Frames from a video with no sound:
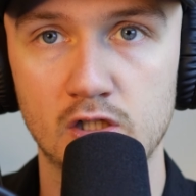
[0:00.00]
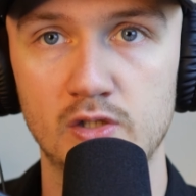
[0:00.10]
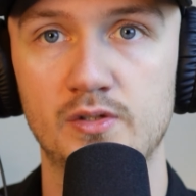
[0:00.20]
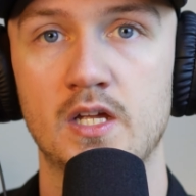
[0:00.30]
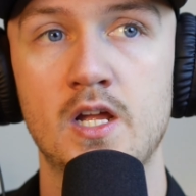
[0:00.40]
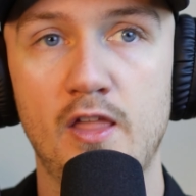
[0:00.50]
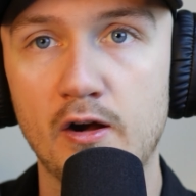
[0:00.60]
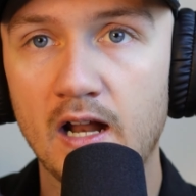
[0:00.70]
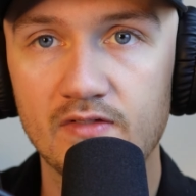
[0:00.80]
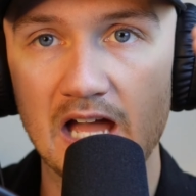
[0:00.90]
clues. They
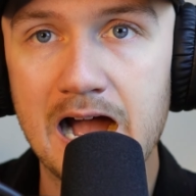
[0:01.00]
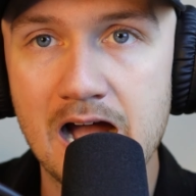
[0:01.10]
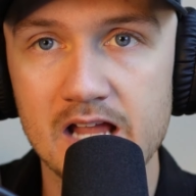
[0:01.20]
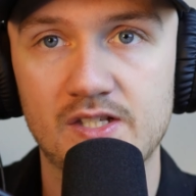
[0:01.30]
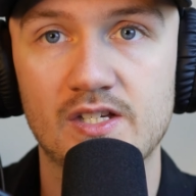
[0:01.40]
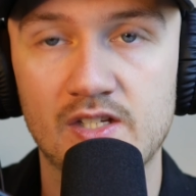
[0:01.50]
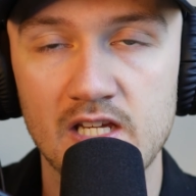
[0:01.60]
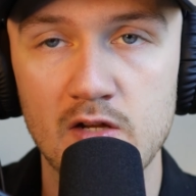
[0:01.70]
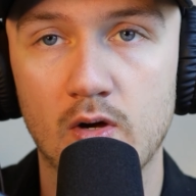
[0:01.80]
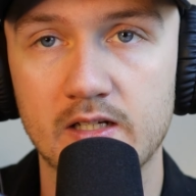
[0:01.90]
don't have the eyes to
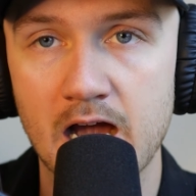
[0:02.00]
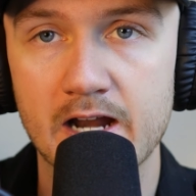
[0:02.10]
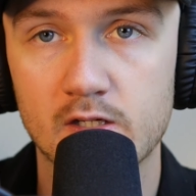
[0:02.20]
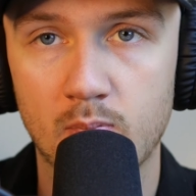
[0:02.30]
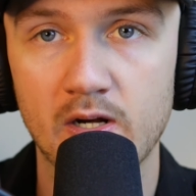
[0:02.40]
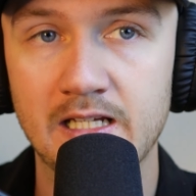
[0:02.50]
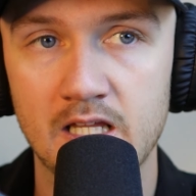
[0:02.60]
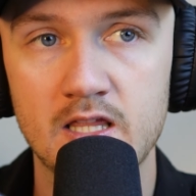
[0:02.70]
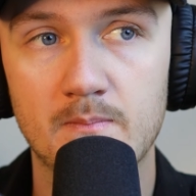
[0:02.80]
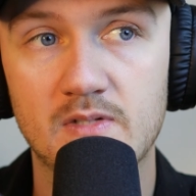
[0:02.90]
see what God is putting
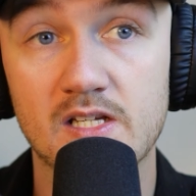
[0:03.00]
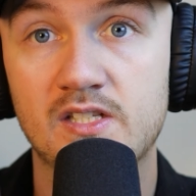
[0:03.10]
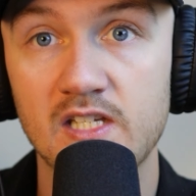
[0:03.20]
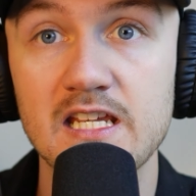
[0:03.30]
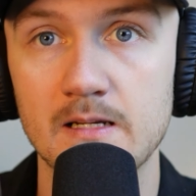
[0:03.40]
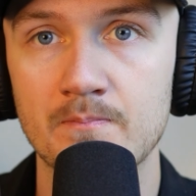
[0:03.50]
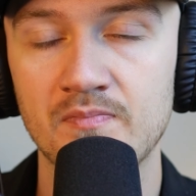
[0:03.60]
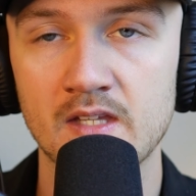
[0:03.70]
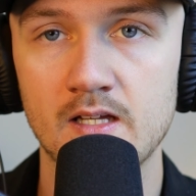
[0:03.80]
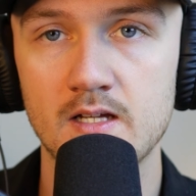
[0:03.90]
in them to see.
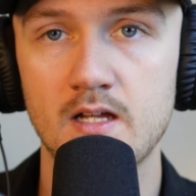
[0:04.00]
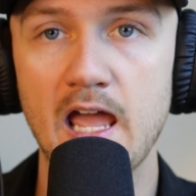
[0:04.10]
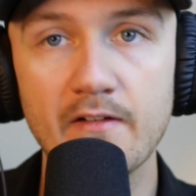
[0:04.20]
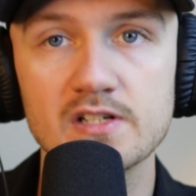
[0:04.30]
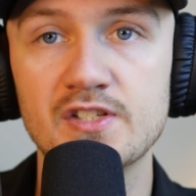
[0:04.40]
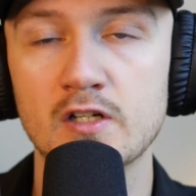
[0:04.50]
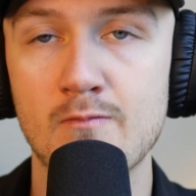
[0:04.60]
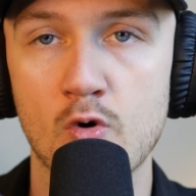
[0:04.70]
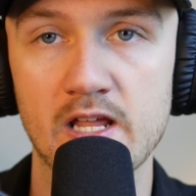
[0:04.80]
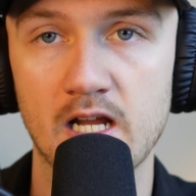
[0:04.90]
Every single
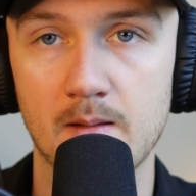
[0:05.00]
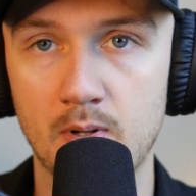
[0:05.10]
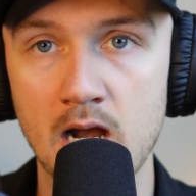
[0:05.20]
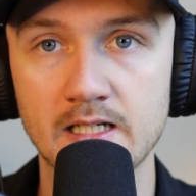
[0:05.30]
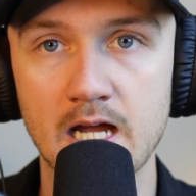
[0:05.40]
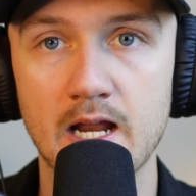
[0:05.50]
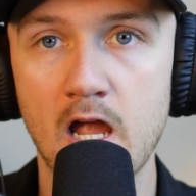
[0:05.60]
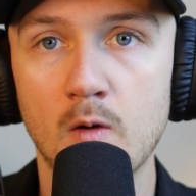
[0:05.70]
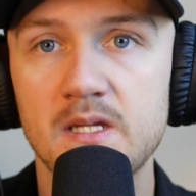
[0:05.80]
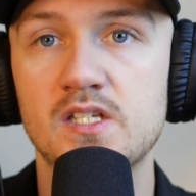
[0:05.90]
morning, I'm praying, God,
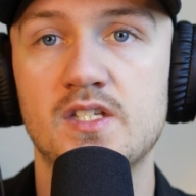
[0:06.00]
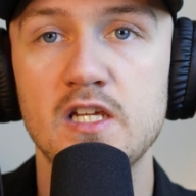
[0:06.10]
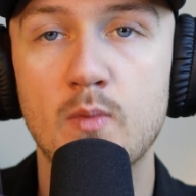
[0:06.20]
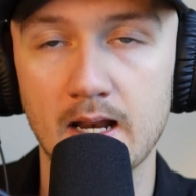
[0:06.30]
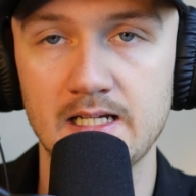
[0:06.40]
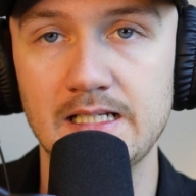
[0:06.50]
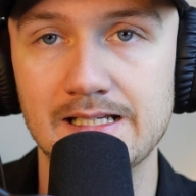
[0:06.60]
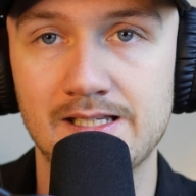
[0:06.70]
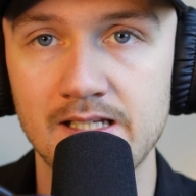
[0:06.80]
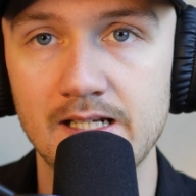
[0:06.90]
help me see what I need
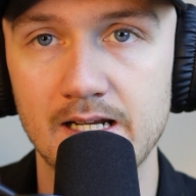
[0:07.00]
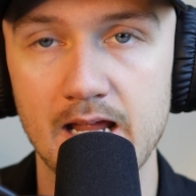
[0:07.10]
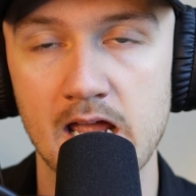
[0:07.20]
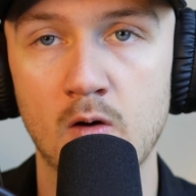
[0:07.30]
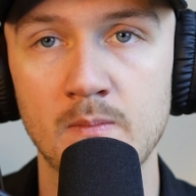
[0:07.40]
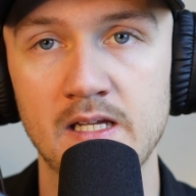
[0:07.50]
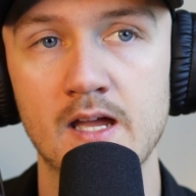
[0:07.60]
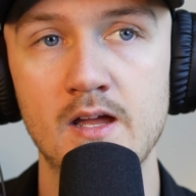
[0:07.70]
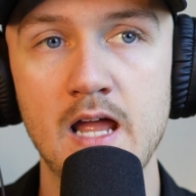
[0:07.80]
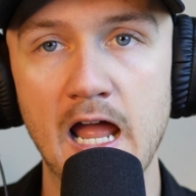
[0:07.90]
to see today. Help me
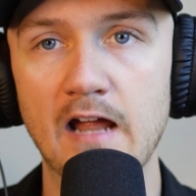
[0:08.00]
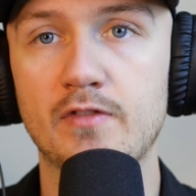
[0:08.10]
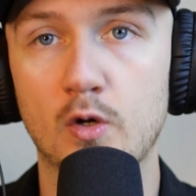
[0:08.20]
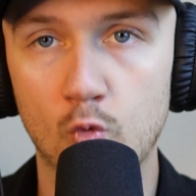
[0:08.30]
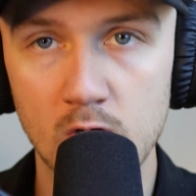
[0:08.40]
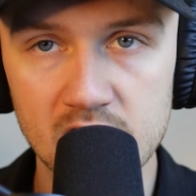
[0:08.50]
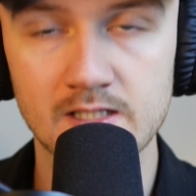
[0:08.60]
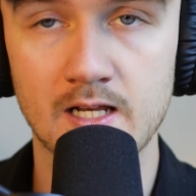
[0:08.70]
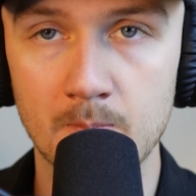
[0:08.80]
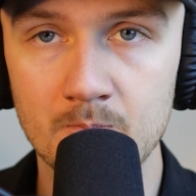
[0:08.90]
have the
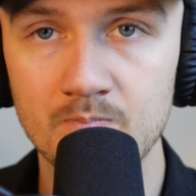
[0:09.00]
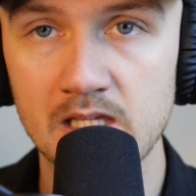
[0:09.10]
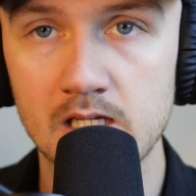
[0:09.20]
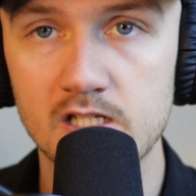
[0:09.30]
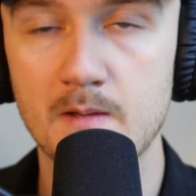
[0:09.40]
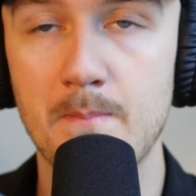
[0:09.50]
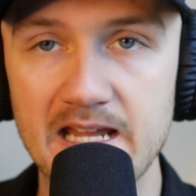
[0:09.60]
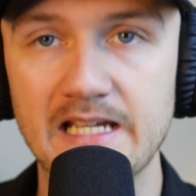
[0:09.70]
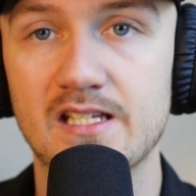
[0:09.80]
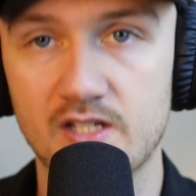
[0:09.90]
wisdom to
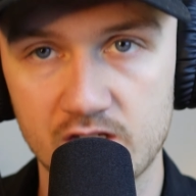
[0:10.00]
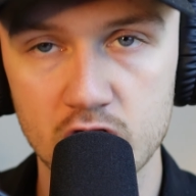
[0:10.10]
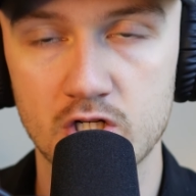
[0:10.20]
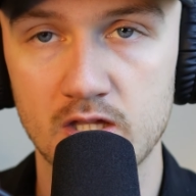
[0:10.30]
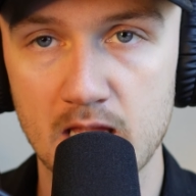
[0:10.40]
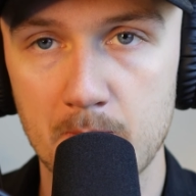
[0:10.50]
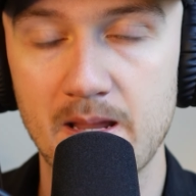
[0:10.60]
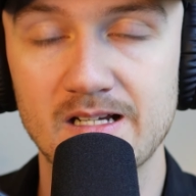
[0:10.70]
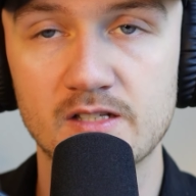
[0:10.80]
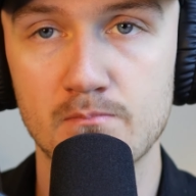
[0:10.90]
make a decision that
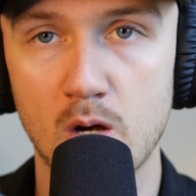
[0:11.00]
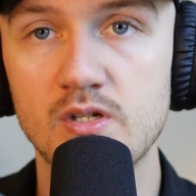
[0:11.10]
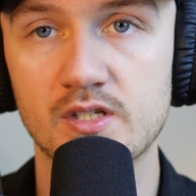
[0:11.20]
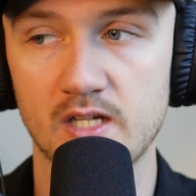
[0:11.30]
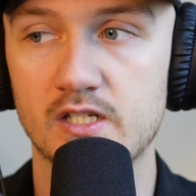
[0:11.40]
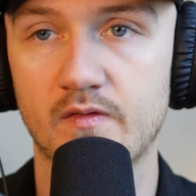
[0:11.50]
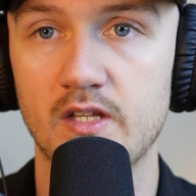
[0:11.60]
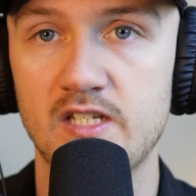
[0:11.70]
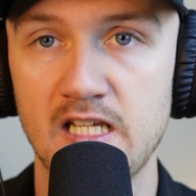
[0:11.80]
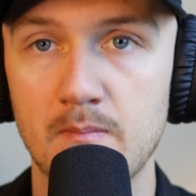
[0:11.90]
makes most sense for
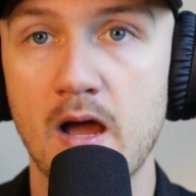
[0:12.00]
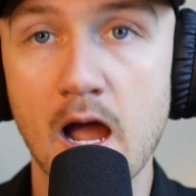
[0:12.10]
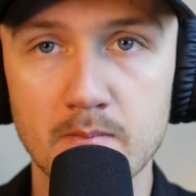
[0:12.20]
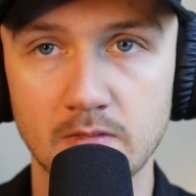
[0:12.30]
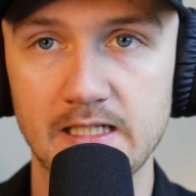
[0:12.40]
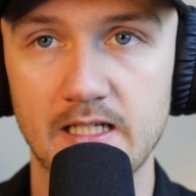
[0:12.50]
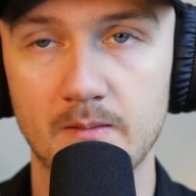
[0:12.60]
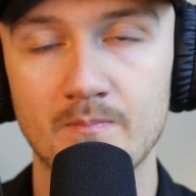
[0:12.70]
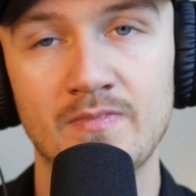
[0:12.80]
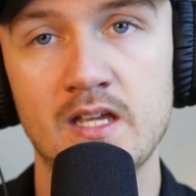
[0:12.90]
the team I'm leading.